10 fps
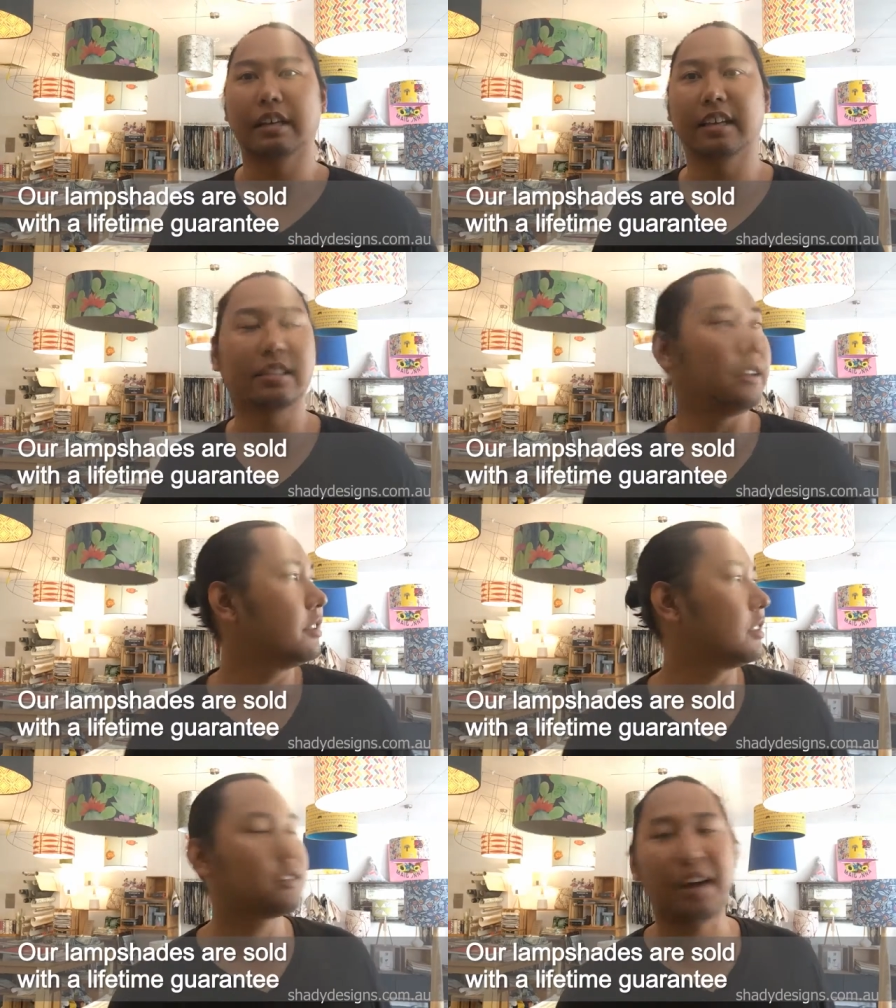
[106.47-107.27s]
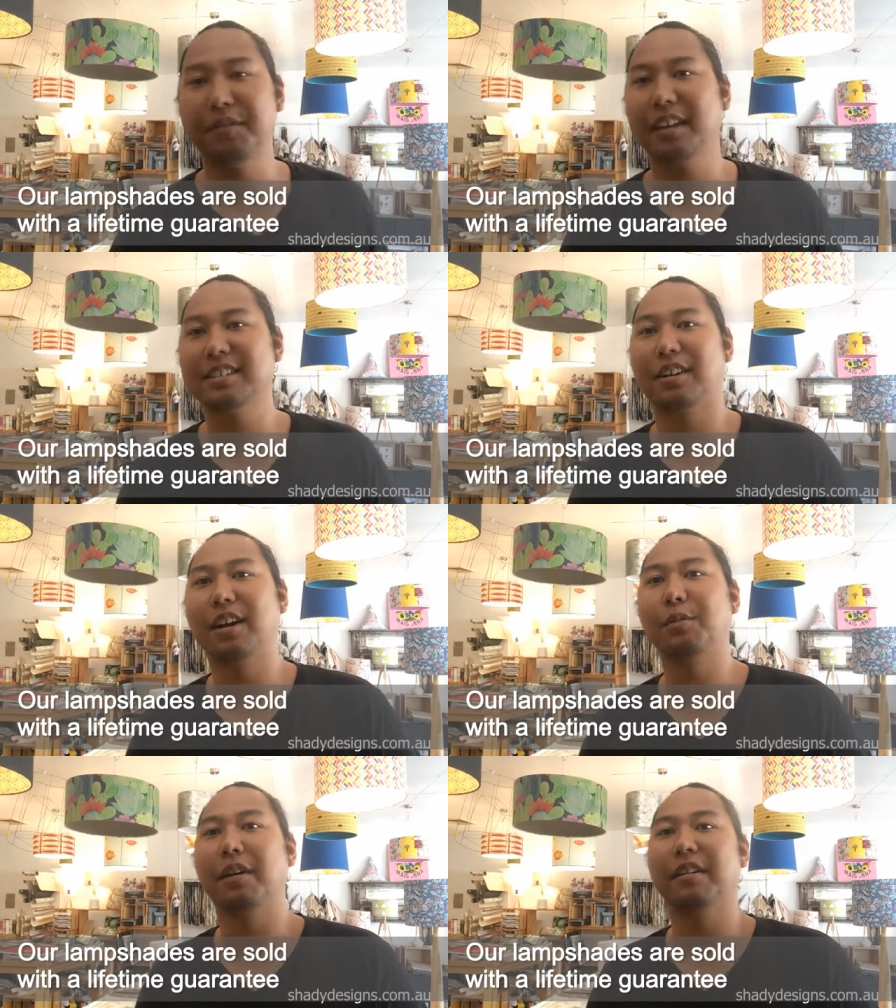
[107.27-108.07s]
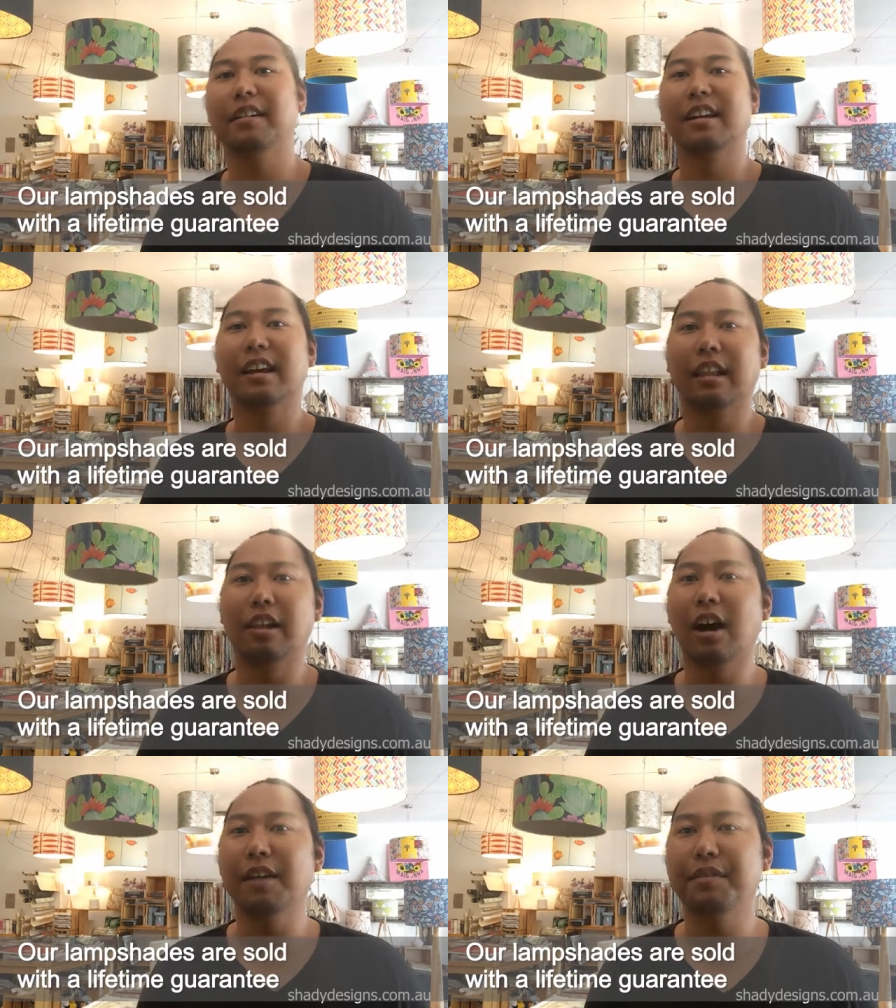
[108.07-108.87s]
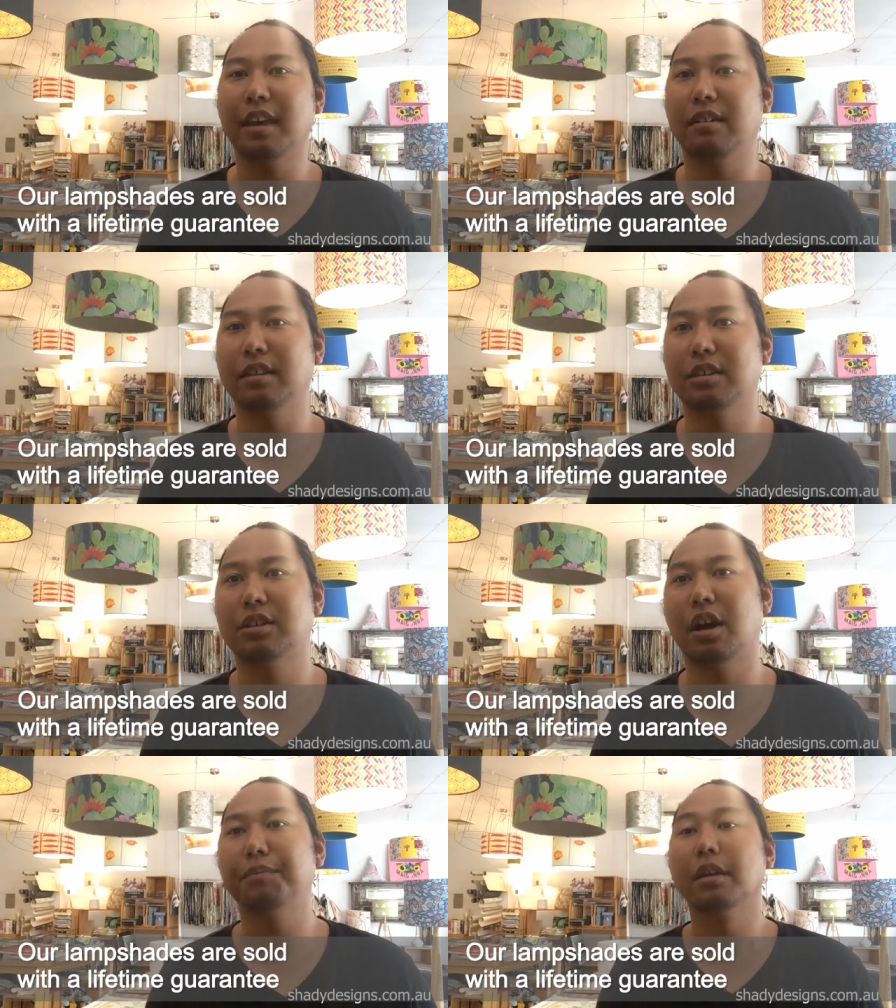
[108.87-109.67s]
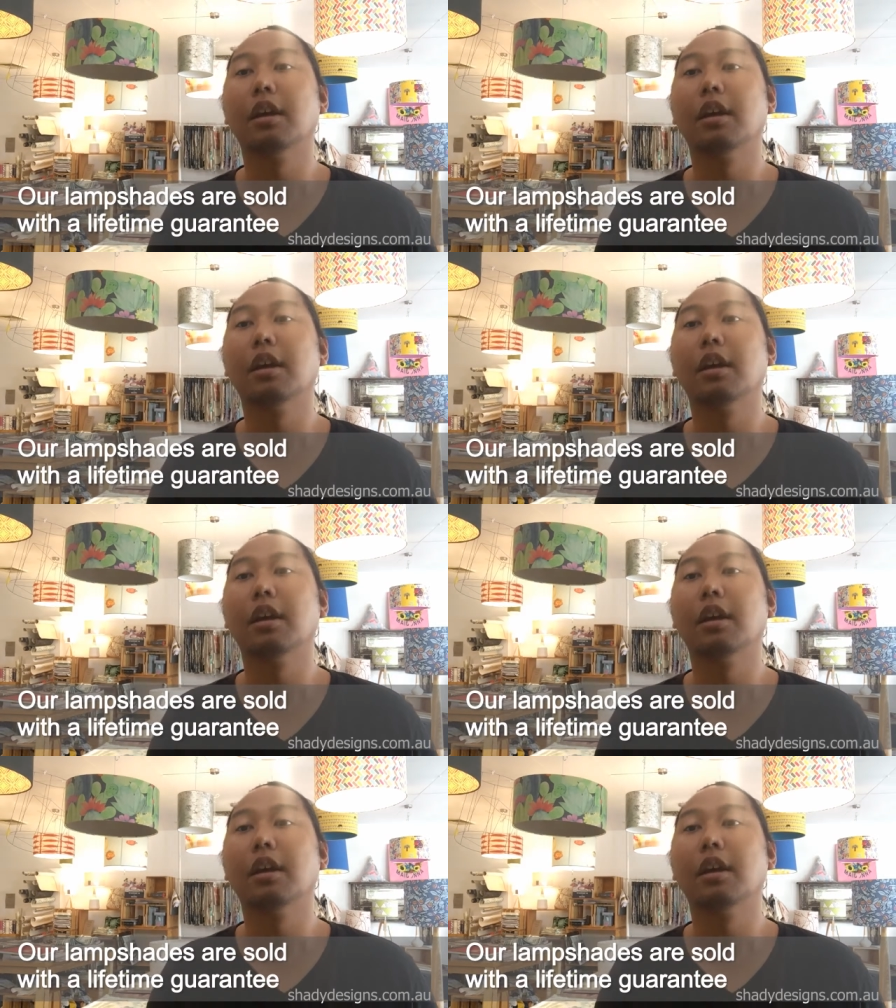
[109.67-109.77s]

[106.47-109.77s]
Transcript: Excuse the traffic, sorry, we're live here in the shop.